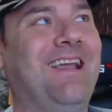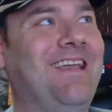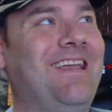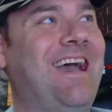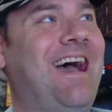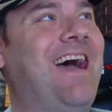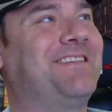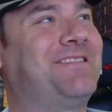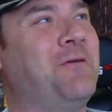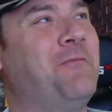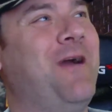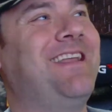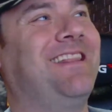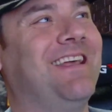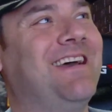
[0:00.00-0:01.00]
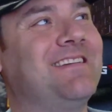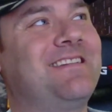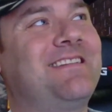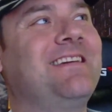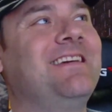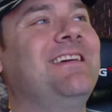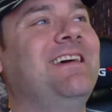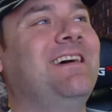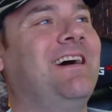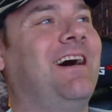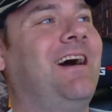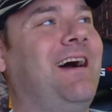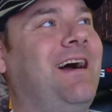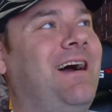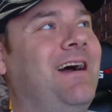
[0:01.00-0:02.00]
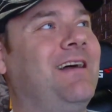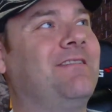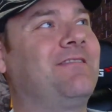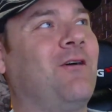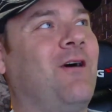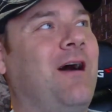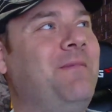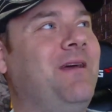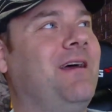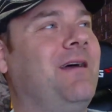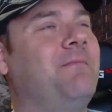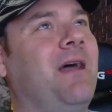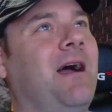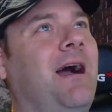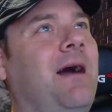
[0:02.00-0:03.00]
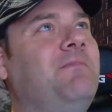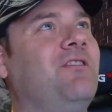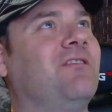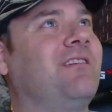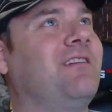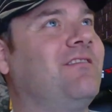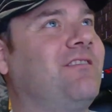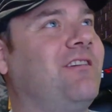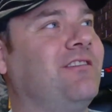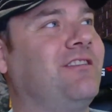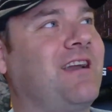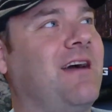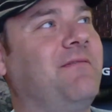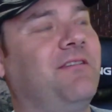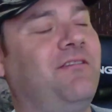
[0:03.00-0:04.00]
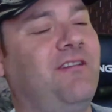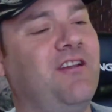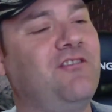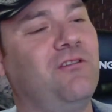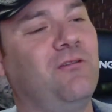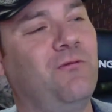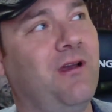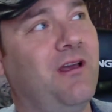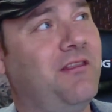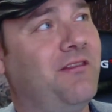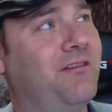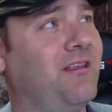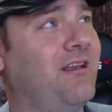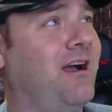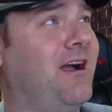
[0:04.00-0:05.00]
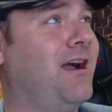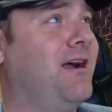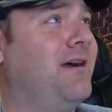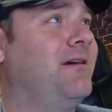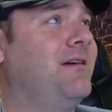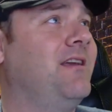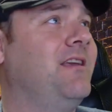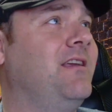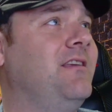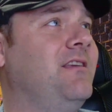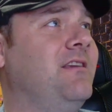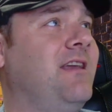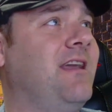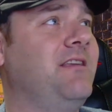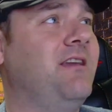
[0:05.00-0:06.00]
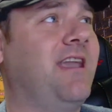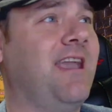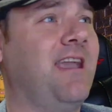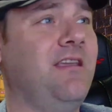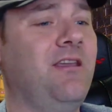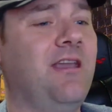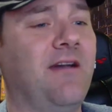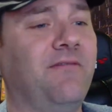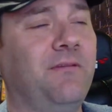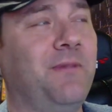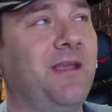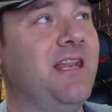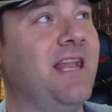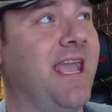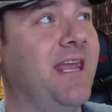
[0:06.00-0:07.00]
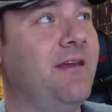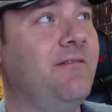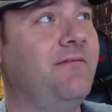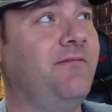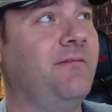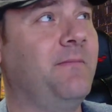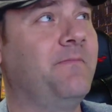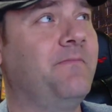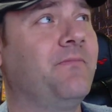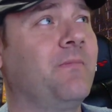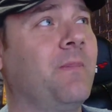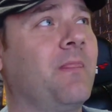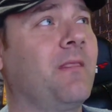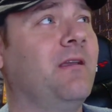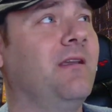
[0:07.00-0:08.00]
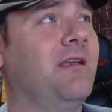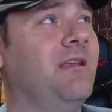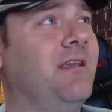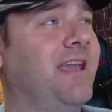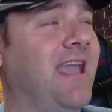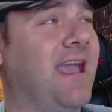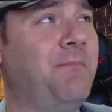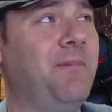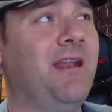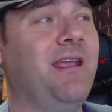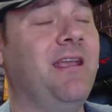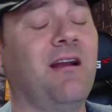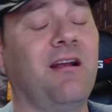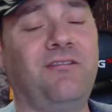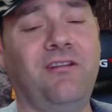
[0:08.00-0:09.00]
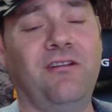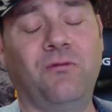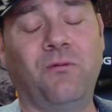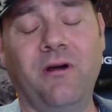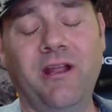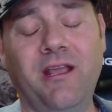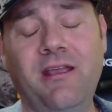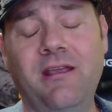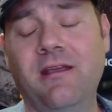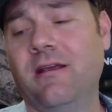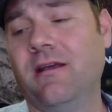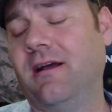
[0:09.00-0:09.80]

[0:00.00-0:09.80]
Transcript: Yeah, it's a wait list. So I'm just gonna start the conversation with you have to be native. You can't be an ERC20.